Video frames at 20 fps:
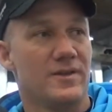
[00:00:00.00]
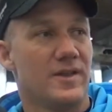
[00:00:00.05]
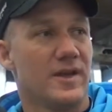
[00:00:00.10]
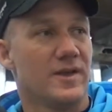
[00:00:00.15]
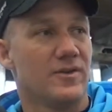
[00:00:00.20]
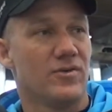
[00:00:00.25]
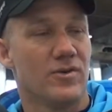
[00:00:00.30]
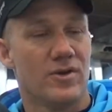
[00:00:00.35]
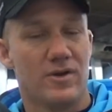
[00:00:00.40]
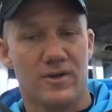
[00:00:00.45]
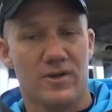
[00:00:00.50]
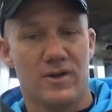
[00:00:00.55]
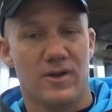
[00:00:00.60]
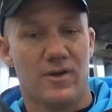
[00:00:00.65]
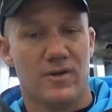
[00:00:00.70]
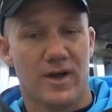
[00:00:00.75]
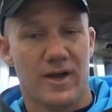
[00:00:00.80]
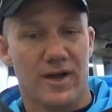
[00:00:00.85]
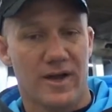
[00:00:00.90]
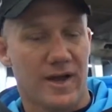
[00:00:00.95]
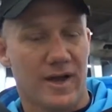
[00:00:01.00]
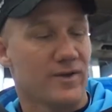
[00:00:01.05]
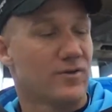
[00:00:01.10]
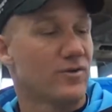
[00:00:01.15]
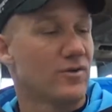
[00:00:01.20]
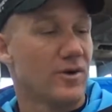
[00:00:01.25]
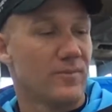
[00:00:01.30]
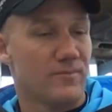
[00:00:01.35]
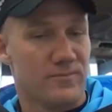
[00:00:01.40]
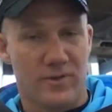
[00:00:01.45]
They grew up, you know, I, I
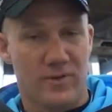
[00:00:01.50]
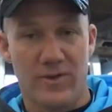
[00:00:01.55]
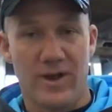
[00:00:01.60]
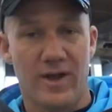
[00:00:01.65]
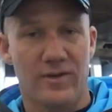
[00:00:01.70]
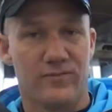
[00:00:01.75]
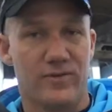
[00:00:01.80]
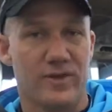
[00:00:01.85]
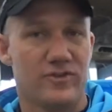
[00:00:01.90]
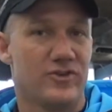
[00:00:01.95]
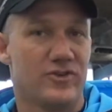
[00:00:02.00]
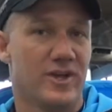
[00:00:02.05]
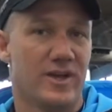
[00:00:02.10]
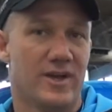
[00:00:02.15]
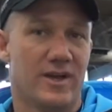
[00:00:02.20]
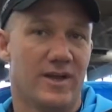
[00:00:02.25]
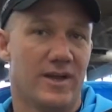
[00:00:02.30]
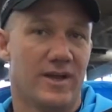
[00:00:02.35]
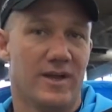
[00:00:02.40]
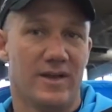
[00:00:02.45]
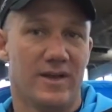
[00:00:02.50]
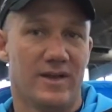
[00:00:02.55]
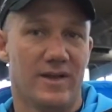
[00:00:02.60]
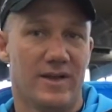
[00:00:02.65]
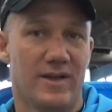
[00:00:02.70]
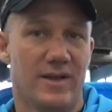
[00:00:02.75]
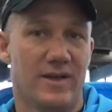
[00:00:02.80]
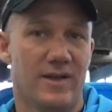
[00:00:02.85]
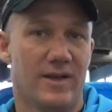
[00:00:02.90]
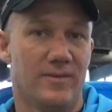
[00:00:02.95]
grew up around fishing,
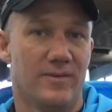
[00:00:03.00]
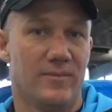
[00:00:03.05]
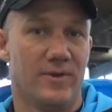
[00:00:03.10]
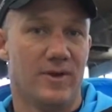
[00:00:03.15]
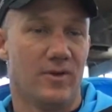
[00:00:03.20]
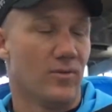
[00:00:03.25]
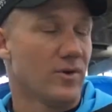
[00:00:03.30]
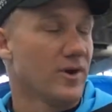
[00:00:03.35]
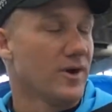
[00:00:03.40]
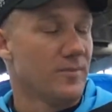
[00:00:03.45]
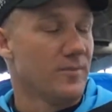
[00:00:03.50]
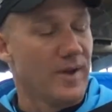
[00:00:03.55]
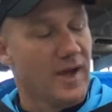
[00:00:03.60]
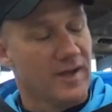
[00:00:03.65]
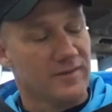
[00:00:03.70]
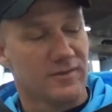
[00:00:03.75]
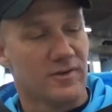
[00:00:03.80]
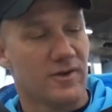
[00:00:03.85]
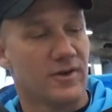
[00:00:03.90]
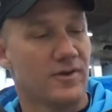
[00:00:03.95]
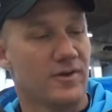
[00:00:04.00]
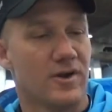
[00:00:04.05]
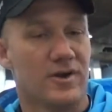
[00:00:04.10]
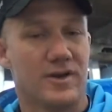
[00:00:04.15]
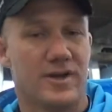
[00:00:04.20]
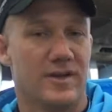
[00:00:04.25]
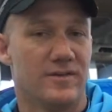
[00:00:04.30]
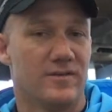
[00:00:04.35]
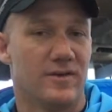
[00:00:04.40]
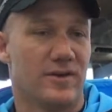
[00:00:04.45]
and, and uh, you know we're going to pass it on to our
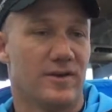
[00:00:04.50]
kids.